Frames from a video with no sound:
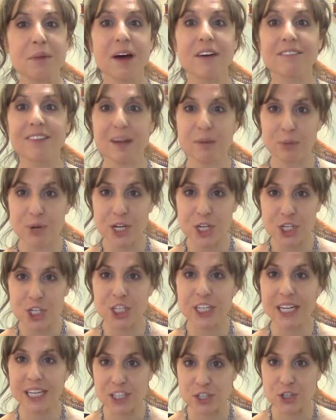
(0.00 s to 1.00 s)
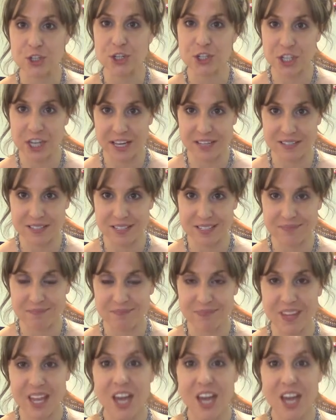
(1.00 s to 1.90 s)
vibration in your chest.